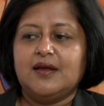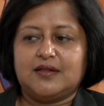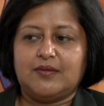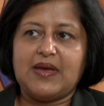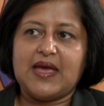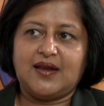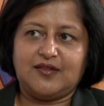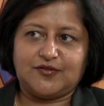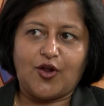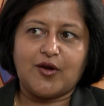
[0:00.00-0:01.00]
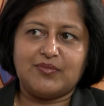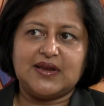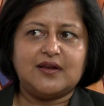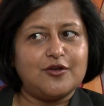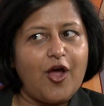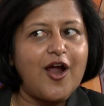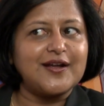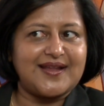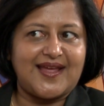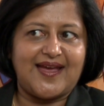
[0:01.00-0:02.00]
The man is normally not
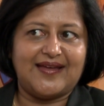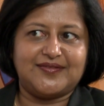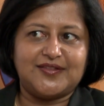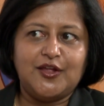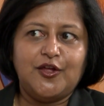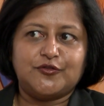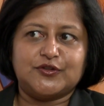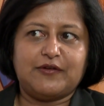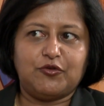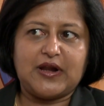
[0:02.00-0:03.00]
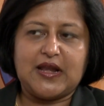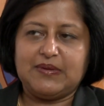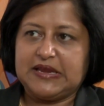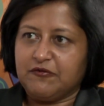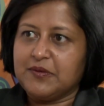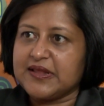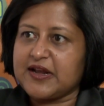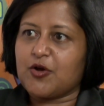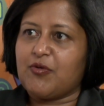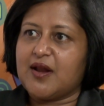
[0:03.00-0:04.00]
as, so they would really be, give me the
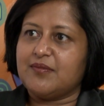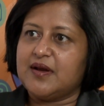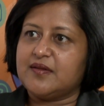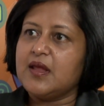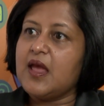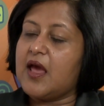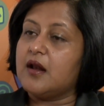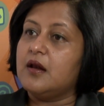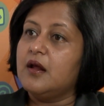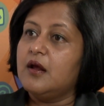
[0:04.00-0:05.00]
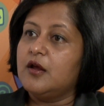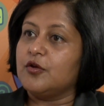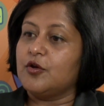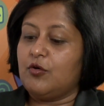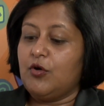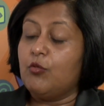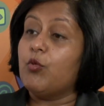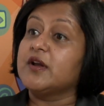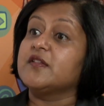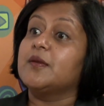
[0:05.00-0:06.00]
requirements and, you know, what does the